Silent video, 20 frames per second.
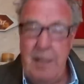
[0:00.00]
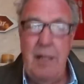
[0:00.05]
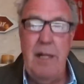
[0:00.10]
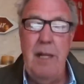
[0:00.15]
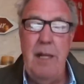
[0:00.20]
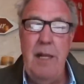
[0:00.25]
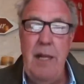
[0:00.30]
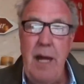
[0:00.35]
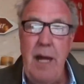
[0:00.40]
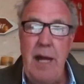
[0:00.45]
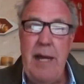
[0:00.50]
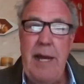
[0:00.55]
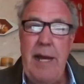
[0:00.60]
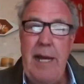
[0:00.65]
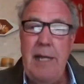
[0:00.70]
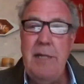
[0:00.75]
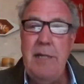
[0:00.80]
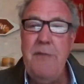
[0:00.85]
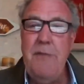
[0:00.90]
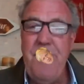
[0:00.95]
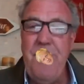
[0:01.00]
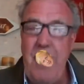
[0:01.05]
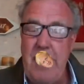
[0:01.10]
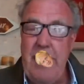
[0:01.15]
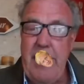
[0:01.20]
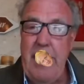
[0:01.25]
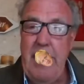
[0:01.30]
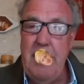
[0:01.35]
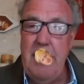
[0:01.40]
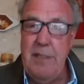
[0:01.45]
Good luck. Nine
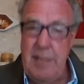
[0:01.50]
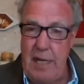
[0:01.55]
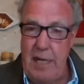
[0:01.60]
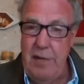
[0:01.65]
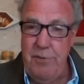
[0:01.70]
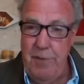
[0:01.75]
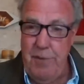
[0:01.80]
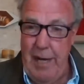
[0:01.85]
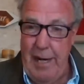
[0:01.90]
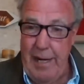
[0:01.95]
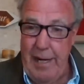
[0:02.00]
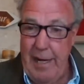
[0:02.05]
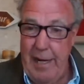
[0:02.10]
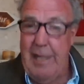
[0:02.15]
toe rag.